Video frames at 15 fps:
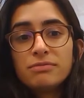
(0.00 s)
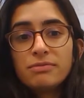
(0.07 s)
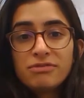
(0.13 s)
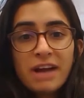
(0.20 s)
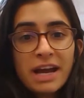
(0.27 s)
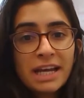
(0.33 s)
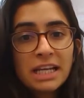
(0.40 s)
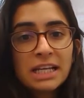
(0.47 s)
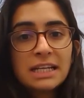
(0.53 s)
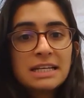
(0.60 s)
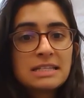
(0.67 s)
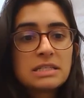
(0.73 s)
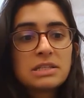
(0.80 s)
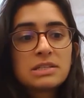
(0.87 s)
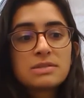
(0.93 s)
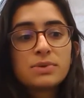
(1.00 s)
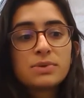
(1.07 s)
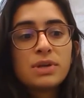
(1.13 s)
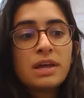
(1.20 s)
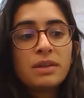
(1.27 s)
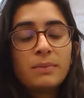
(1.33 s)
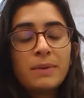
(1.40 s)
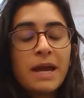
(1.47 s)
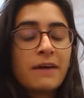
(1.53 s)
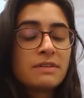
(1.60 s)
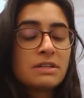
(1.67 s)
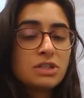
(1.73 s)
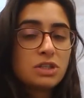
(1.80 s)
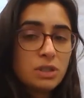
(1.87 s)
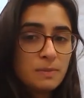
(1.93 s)
Regular listeners will know that we have
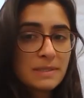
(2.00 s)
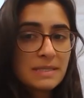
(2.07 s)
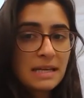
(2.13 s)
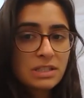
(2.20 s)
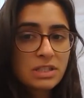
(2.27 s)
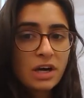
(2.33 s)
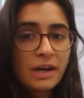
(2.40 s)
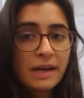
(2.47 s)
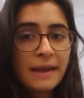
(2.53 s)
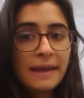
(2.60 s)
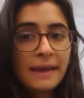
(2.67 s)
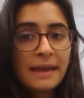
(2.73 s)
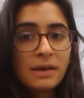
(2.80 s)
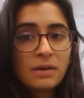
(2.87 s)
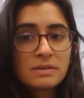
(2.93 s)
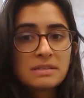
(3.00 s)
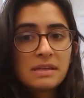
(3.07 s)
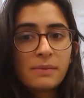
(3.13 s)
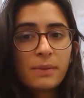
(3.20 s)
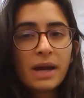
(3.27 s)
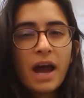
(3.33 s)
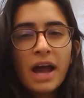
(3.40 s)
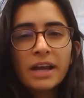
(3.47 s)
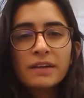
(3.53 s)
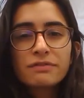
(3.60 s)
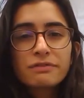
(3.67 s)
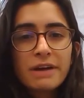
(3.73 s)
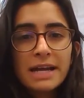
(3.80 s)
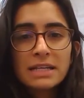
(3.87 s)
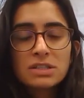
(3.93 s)
this 2% target in gilts that we're kind of
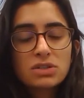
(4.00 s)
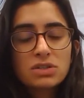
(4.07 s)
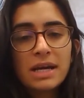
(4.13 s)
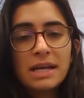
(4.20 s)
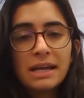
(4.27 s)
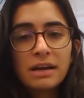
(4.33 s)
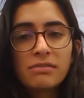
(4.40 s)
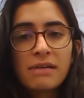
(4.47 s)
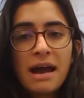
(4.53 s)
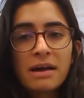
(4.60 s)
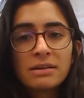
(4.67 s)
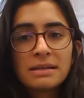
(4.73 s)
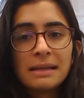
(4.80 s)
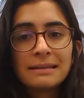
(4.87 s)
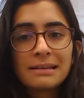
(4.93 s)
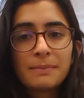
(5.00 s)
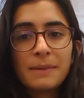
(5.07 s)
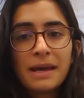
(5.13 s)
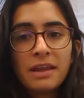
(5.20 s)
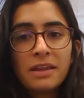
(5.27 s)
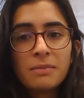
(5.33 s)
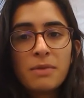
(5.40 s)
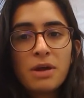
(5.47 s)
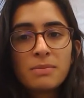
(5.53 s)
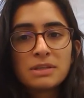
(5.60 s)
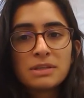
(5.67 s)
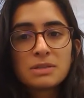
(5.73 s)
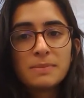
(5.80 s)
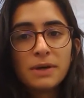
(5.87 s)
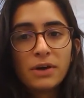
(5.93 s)
range trading around a little bit at the moment,
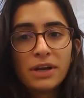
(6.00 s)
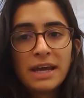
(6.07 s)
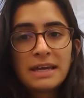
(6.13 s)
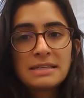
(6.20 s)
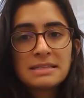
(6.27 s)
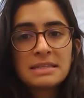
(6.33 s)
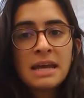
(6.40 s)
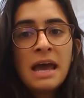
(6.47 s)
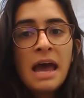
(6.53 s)
to be honest.